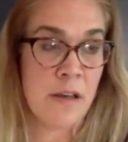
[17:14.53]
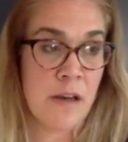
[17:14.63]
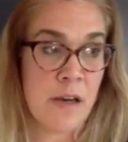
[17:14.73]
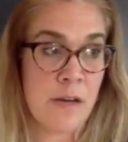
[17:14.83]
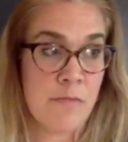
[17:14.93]

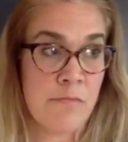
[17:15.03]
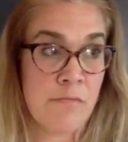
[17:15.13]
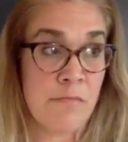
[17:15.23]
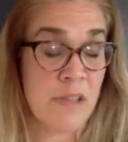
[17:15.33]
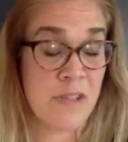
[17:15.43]

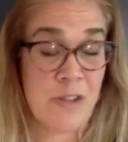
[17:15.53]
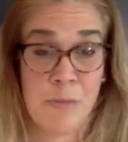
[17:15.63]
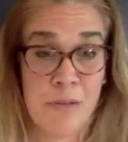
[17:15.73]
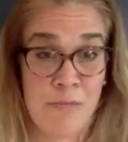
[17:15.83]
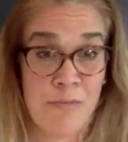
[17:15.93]
going to
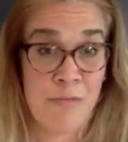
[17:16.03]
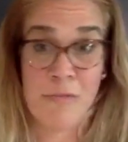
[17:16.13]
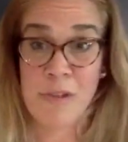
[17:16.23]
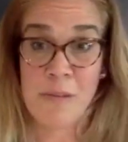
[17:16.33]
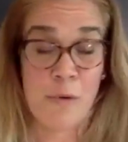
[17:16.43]
be
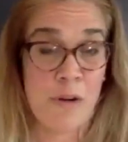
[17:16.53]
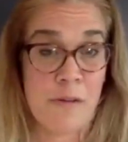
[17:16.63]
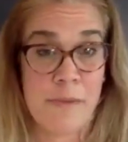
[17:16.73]
really important,